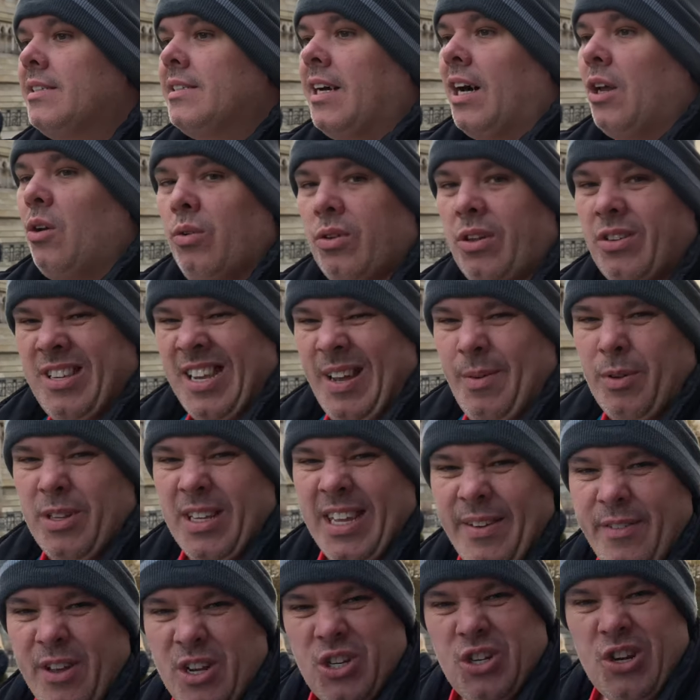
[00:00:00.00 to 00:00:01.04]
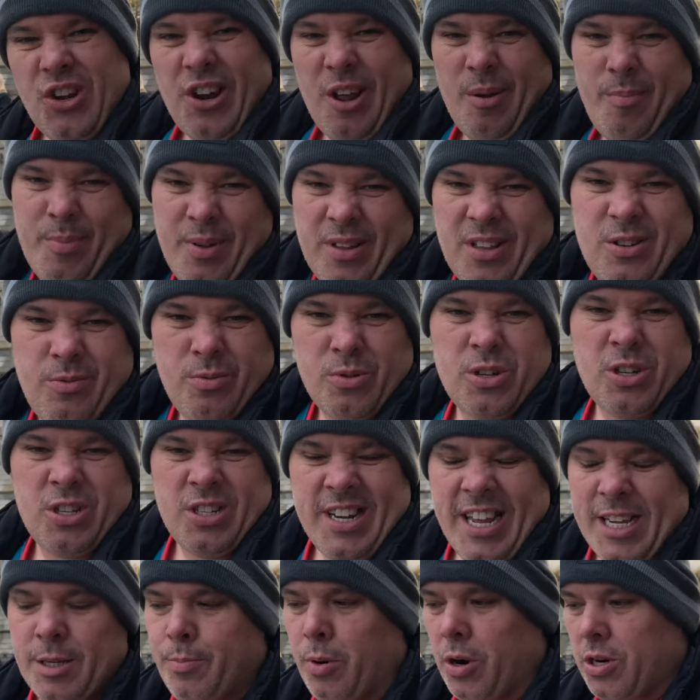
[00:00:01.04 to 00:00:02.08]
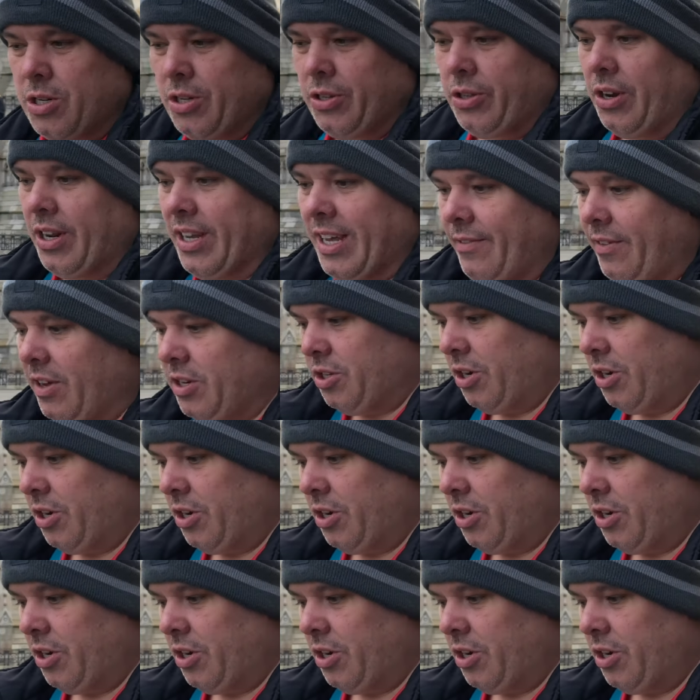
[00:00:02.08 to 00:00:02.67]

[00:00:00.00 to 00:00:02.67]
I know that I wouldn't give you a shout out, but she was just a nice person, thought I'd give you a